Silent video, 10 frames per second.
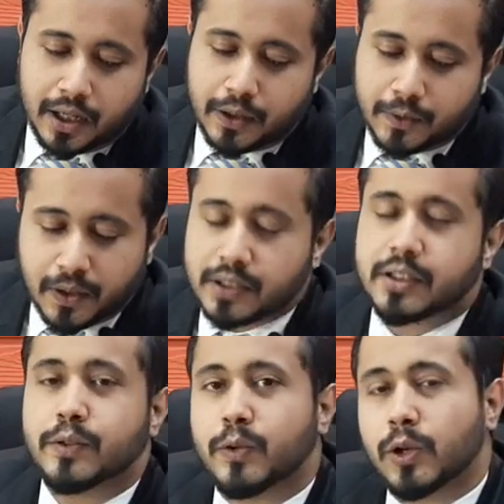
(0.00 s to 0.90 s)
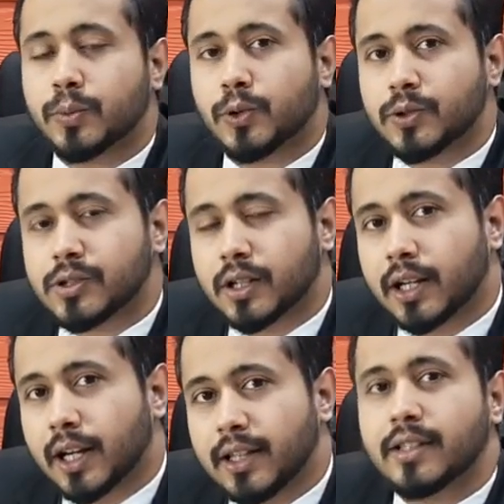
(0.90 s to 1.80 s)
First and foremost,
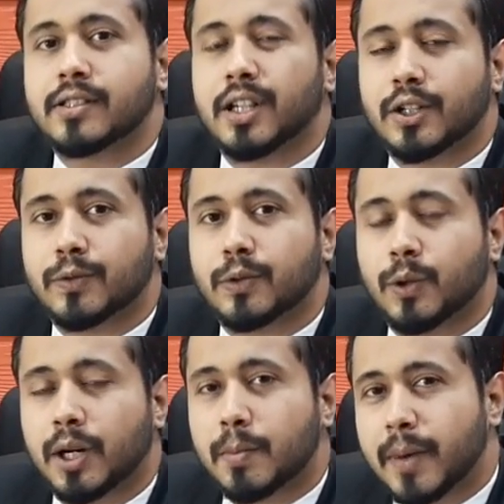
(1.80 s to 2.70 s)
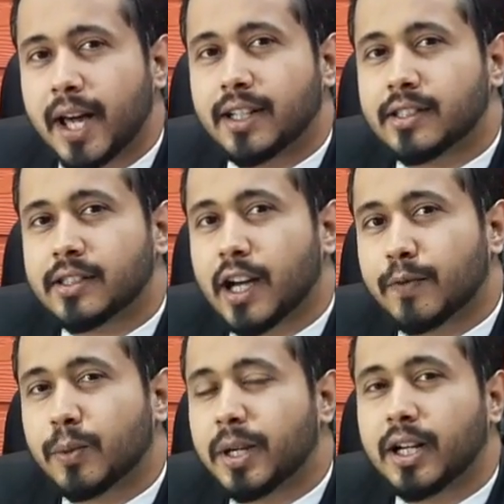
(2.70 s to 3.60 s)
in the state of Goa, marriages
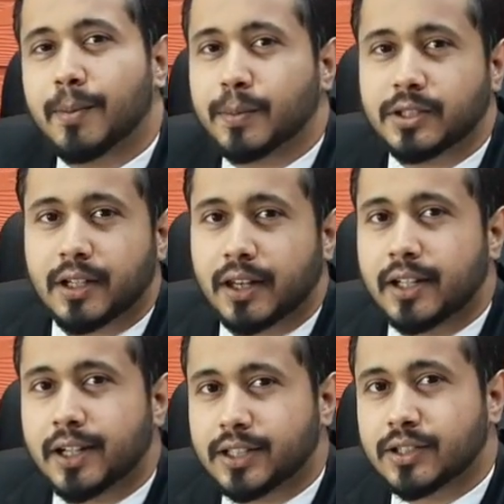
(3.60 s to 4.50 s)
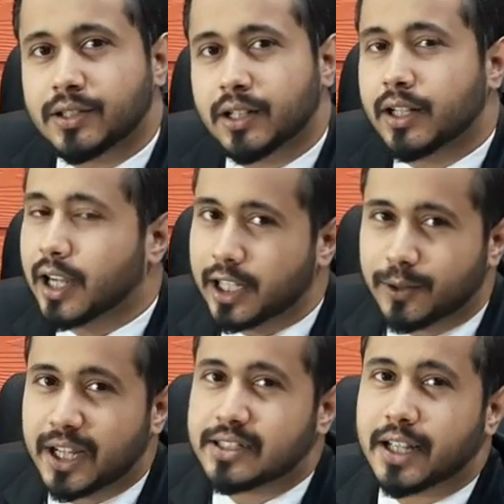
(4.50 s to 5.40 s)
have to be compulsorily registered,
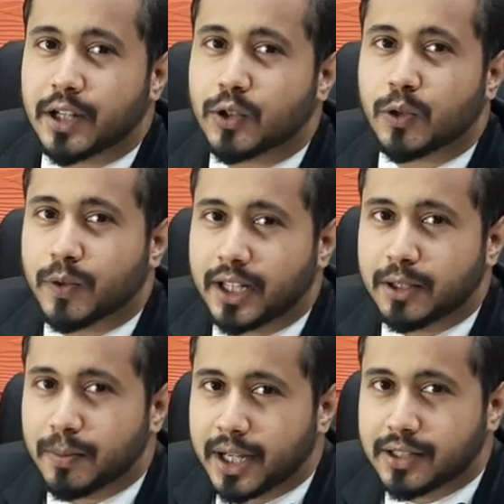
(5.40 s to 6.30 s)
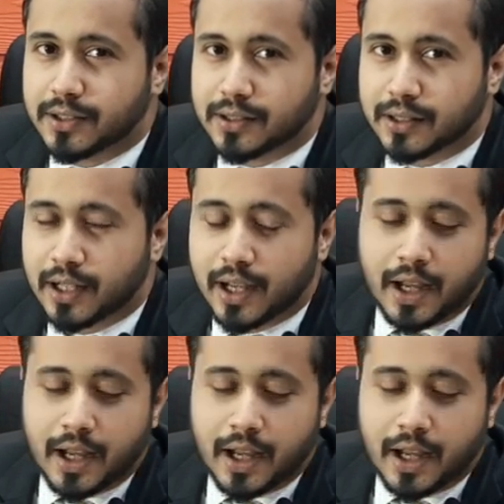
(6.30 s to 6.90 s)
otherwise, they are not valid marriages.